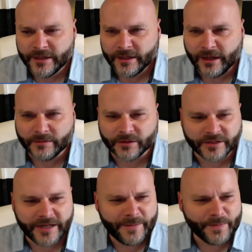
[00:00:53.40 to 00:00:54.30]
So
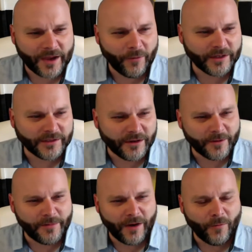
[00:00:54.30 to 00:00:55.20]
today I want to talk
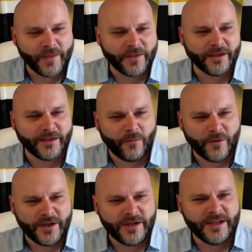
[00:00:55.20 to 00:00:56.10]
about one thing that
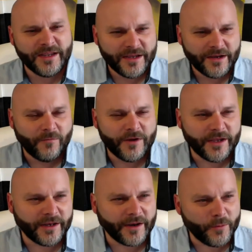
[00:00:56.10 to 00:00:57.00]
we
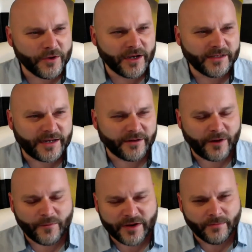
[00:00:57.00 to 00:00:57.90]
get, and I hope you guys had a
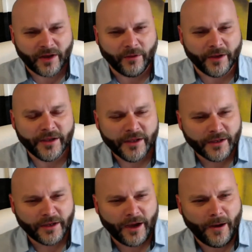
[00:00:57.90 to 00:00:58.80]
great weekend, by the way.
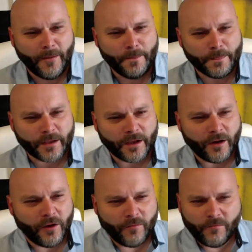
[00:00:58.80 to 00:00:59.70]
One
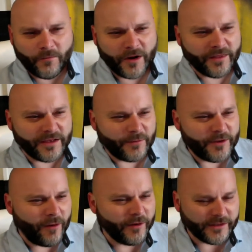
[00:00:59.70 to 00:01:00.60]
of the things that we
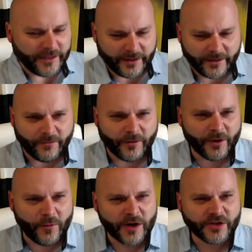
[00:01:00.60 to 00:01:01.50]
always get, one of
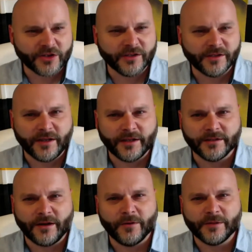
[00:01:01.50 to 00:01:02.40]
the questions that's
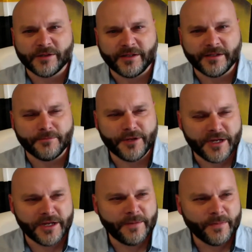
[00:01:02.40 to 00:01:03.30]
always presented to me